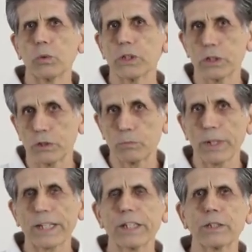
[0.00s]
which is
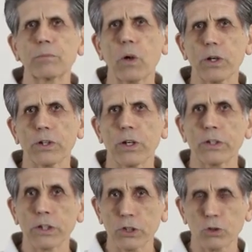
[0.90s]
bringing your partner
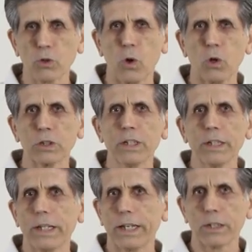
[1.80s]
under control
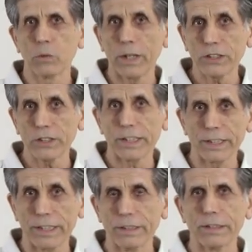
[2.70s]
and arresting
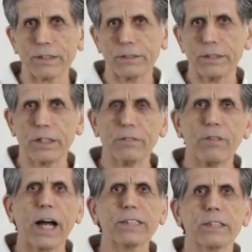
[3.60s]
the
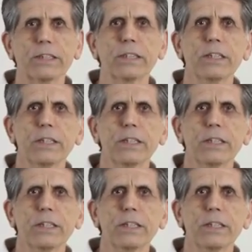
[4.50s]
violent